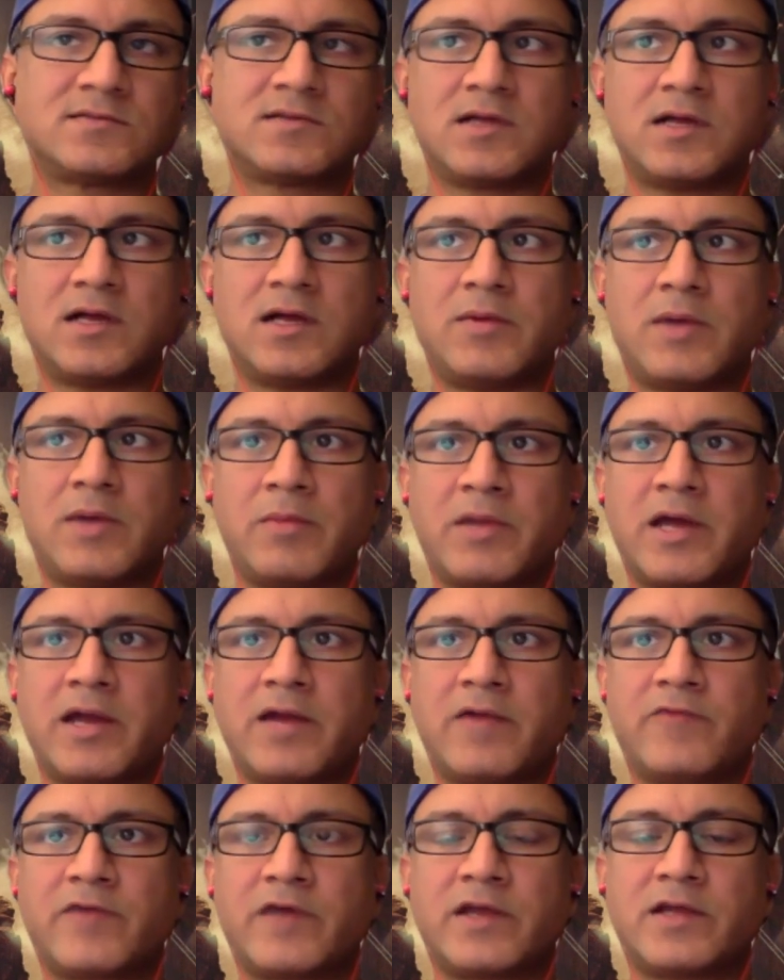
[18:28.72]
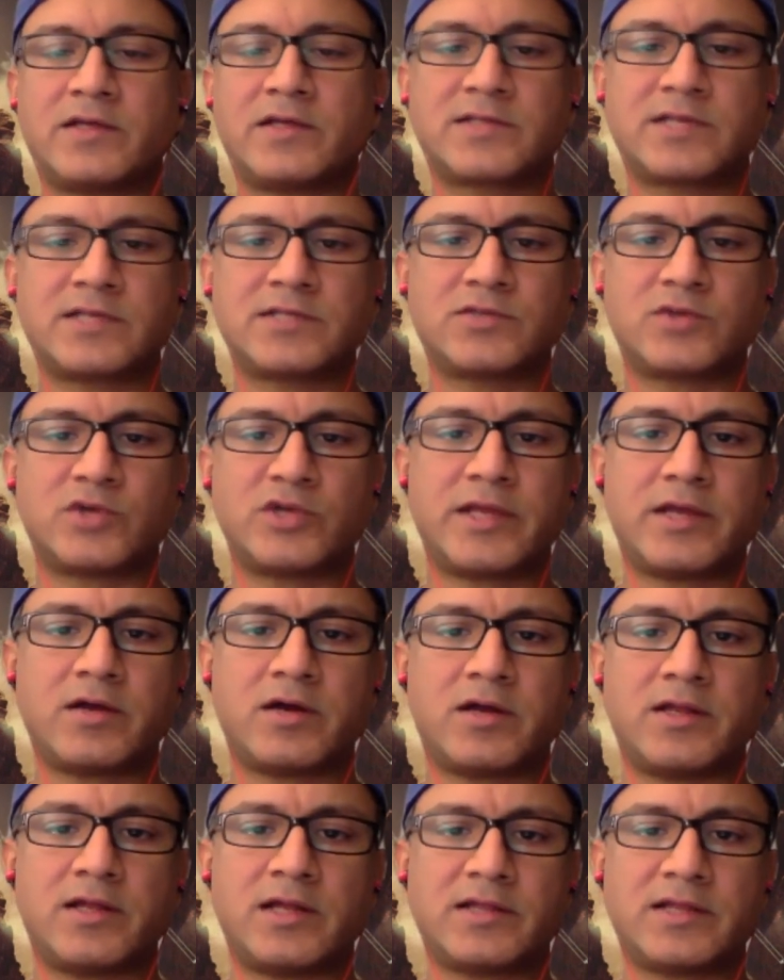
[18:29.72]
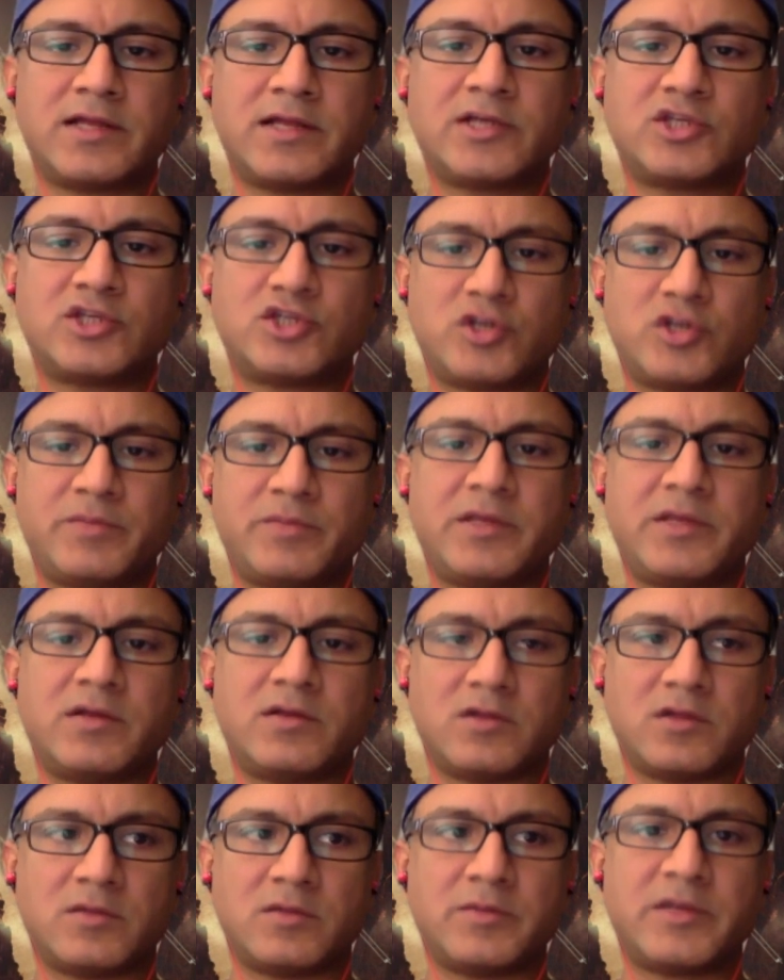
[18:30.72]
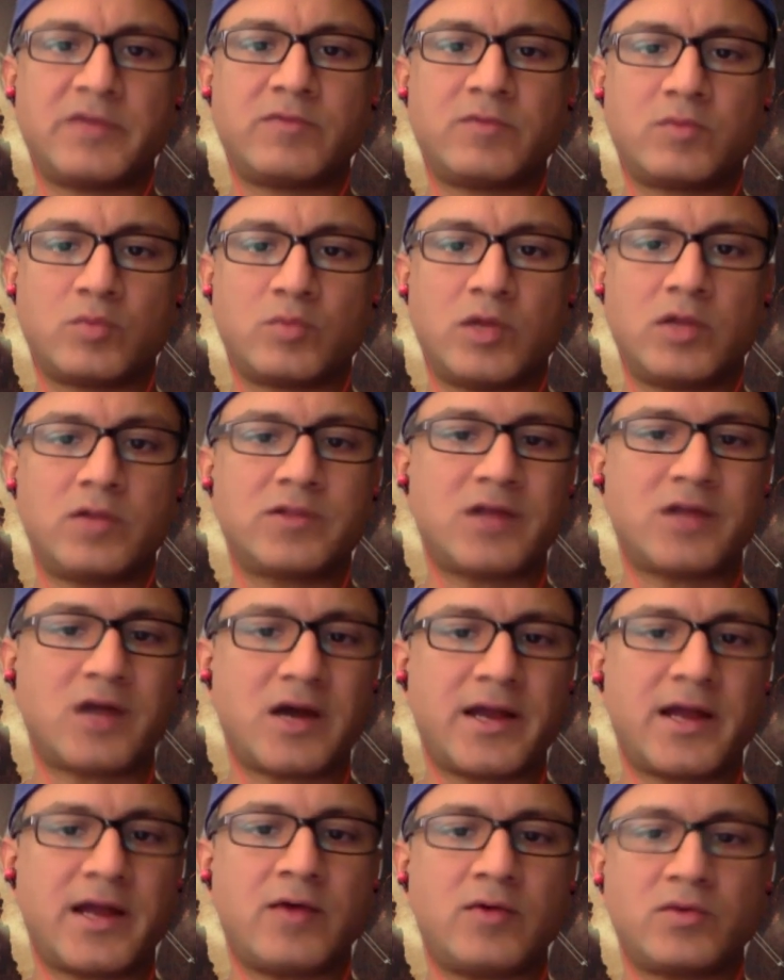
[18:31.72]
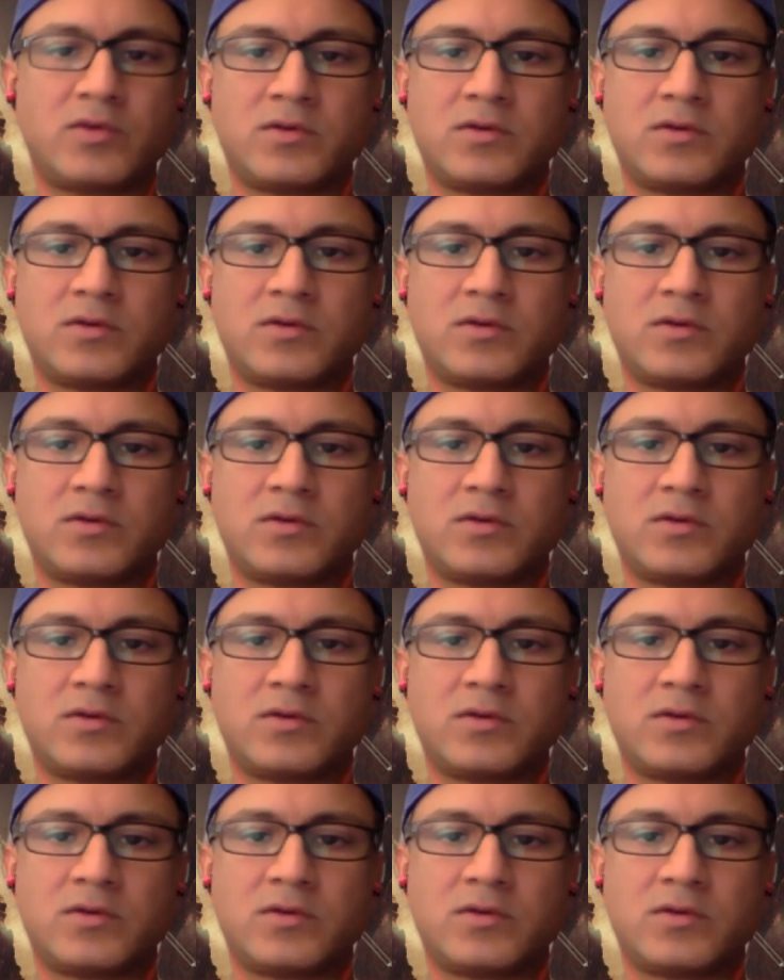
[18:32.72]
I'm kind of got a schizoid take on it. I think it should be a little bit well thought out,